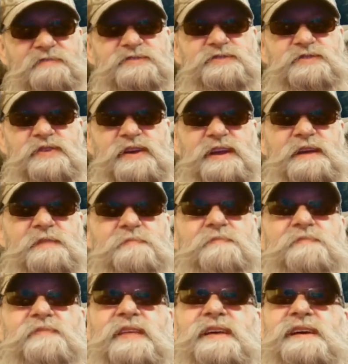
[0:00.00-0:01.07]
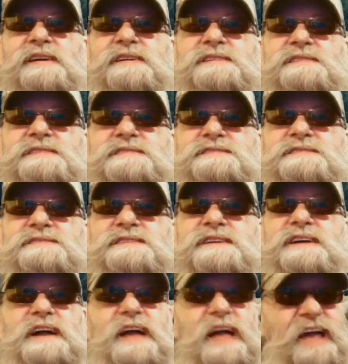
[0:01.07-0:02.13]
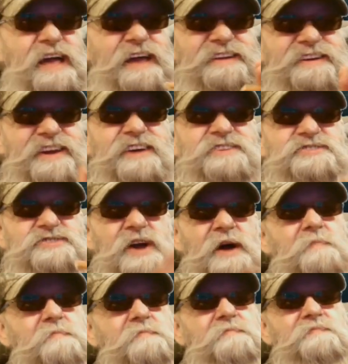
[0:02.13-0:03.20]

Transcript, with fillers: stream and catch up.